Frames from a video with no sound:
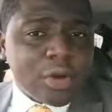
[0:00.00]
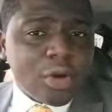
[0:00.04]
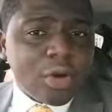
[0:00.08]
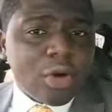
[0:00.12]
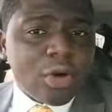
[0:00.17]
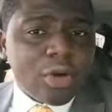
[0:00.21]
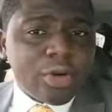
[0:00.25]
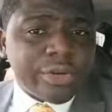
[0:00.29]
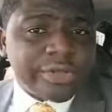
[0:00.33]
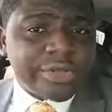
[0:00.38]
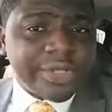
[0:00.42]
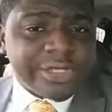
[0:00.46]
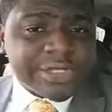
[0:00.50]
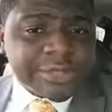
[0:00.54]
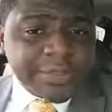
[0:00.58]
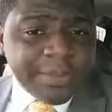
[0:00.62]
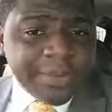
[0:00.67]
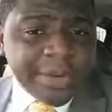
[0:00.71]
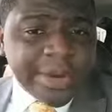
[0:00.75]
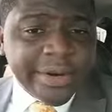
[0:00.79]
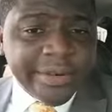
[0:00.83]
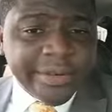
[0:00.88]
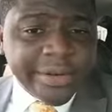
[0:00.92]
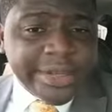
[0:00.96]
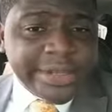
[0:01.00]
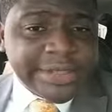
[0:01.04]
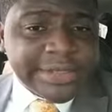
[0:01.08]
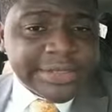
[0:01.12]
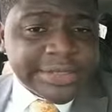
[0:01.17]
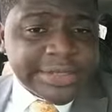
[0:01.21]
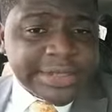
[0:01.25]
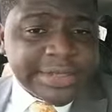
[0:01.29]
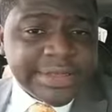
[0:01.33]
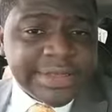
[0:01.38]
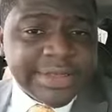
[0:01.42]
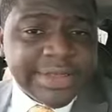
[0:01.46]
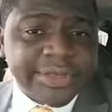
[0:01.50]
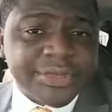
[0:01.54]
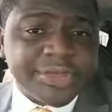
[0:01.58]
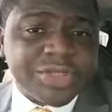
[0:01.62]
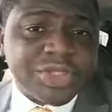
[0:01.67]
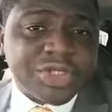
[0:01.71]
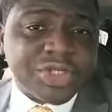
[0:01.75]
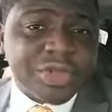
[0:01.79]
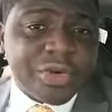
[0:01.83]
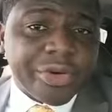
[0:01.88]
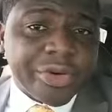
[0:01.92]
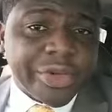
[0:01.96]
cord is buried in the
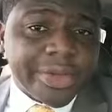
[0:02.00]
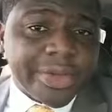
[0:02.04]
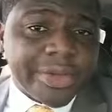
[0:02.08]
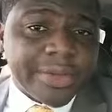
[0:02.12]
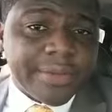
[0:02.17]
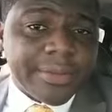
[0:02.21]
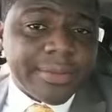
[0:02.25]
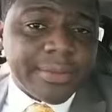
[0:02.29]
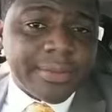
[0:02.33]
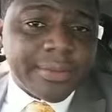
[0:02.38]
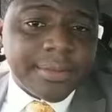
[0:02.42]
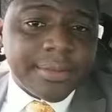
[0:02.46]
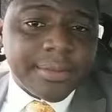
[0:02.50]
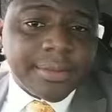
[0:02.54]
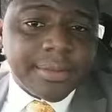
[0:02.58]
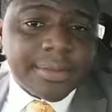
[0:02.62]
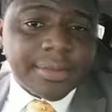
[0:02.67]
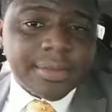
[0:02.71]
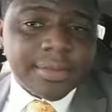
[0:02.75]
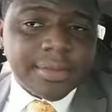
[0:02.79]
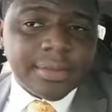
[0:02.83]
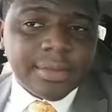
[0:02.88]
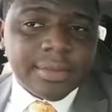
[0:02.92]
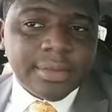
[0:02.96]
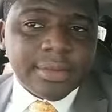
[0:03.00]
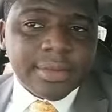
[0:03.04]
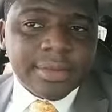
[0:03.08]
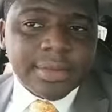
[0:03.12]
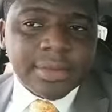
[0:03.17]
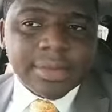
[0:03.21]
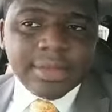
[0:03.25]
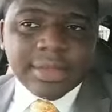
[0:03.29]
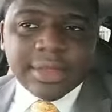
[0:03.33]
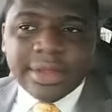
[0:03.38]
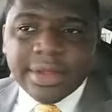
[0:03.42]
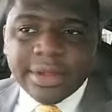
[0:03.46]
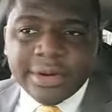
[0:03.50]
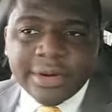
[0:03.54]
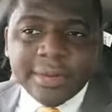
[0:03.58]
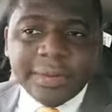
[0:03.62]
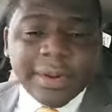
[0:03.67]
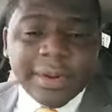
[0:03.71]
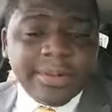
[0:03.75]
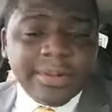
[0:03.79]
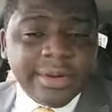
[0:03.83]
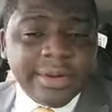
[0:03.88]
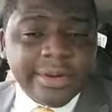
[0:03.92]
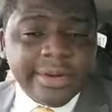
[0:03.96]
soil. The
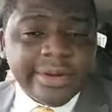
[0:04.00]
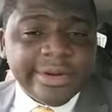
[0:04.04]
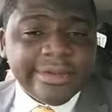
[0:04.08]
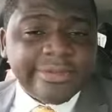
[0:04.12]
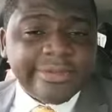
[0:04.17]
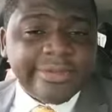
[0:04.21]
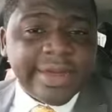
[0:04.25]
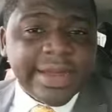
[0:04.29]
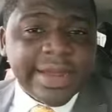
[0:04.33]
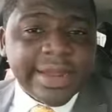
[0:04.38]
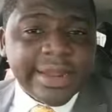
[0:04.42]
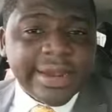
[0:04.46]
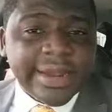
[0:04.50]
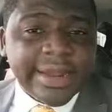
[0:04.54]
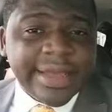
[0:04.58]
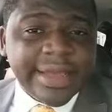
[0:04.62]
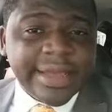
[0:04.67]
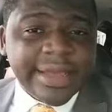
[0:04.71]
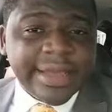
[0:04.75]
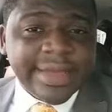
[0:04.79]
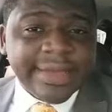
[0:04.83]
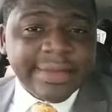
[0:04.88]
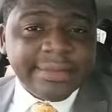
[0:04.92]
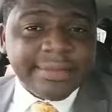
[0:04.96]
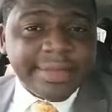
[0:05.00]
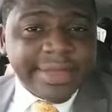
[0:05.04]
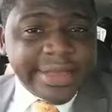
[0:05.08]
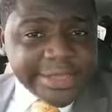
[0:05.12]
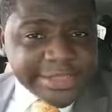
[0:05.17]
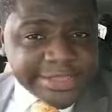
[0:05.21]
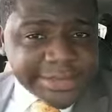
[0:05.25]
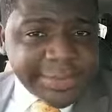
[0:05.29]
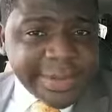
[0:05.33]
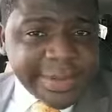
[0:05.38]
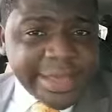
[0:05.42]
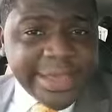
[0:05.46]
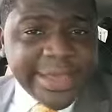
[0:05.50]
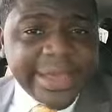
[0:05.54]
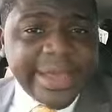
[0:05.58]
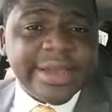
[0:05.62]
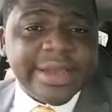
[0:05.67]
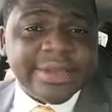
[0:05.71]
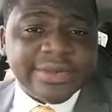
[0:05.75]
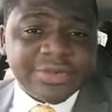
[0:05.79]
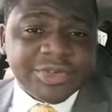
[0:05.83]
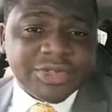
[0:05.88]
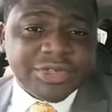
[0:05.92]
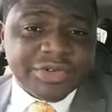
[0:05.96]
Republic of Ghana is my
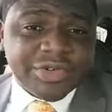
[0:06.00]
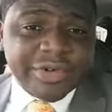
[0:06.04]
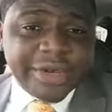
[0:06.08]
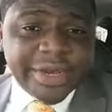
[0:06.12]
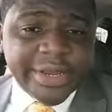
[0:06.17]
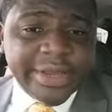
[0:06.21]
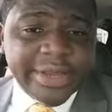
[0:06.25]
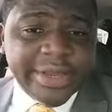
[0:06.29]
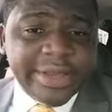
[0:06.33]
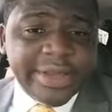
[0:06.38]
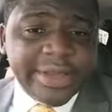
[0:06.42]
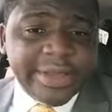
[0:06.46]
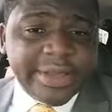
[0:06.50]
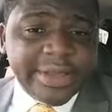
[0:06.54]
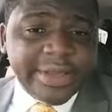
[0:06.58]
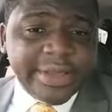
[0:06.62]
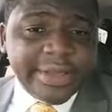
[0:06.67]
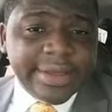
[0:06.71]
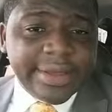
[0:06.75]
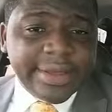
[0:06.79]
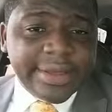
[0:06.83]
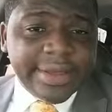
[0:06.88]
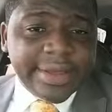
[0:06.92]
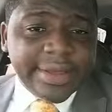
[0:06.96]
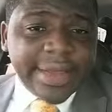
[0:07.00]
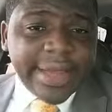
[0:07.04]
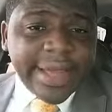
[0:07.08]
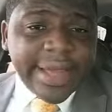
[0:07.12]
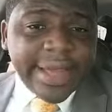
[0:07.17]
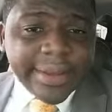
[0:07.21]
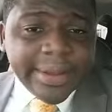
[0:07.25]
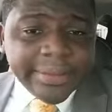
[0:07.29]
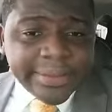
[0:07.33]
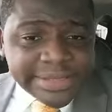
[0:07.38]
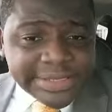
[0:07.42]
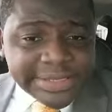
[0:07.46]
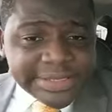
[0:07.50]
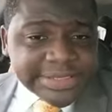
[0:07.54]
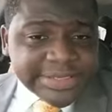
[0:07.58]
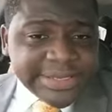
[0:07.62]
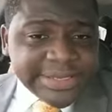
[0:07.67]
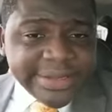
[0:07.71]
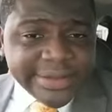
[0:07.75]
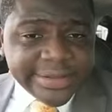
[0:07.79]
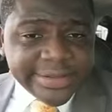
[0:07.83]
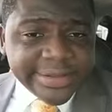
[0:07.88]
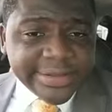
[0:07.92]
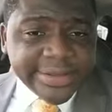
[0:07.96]
country. I'm a
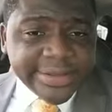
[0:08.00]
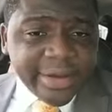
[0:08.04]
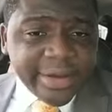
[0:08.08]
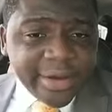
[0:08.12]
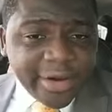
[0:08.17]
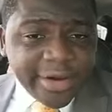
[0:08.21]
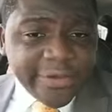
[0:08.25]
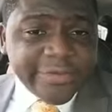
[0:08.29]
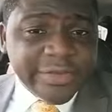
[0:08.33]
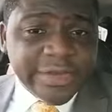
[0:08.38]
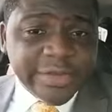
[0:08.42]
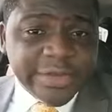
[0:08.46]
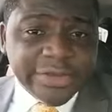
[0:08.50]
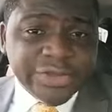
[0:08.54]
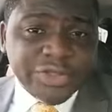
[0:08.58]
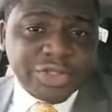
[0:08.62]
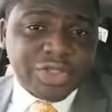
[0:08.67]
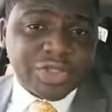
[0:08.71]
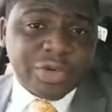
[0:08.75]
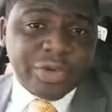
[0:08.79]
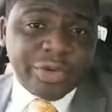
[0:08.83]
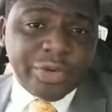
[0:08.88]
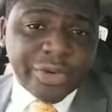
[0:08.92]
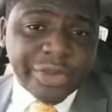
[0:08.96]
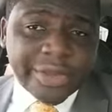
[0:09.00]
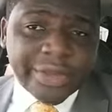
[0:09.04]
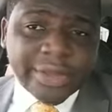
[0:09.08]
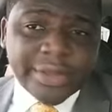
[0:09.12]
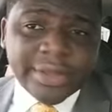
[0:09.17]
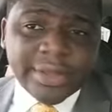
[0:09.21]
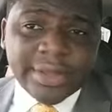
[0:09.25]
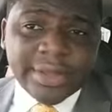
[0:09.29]
son of the soil.